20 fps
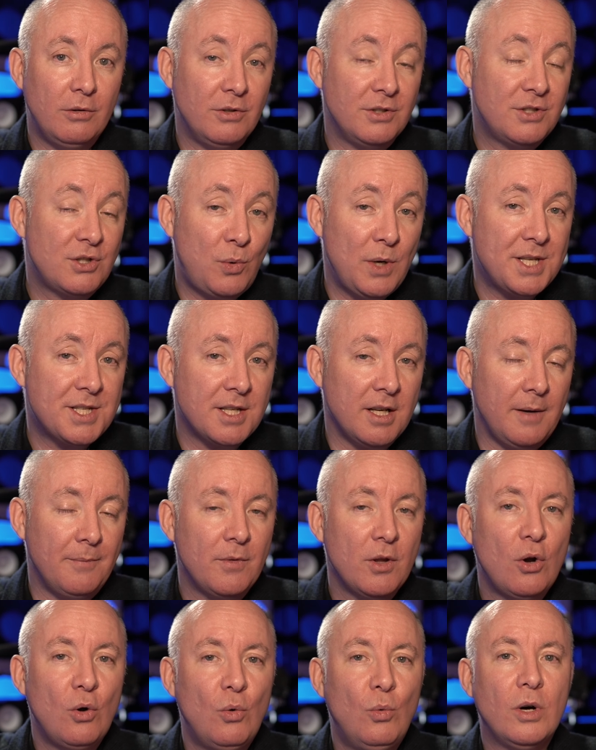Twitter?
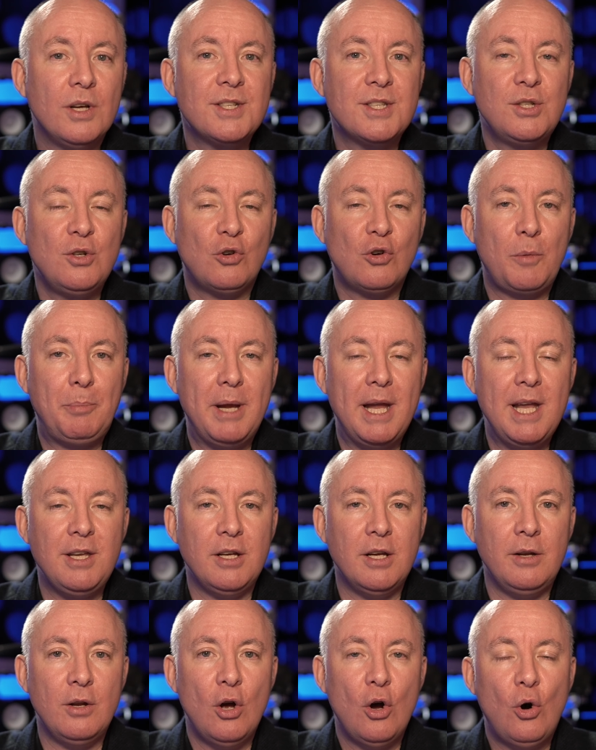What's your
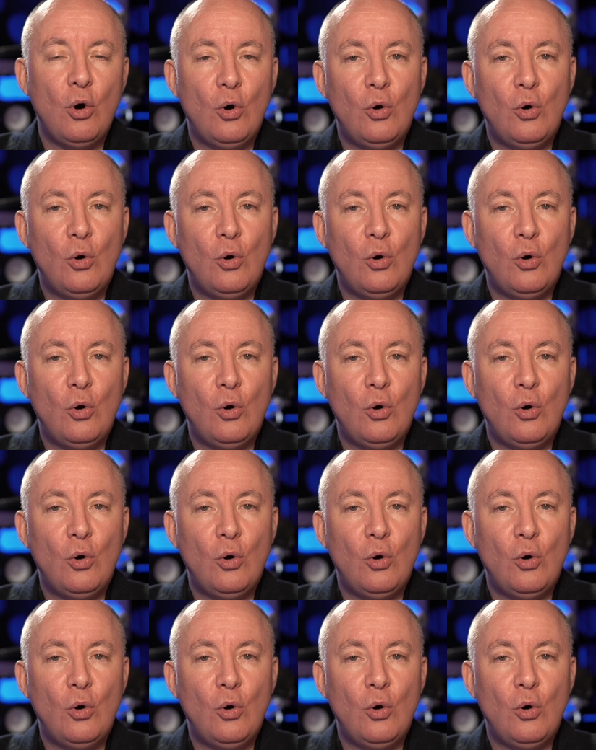opinion?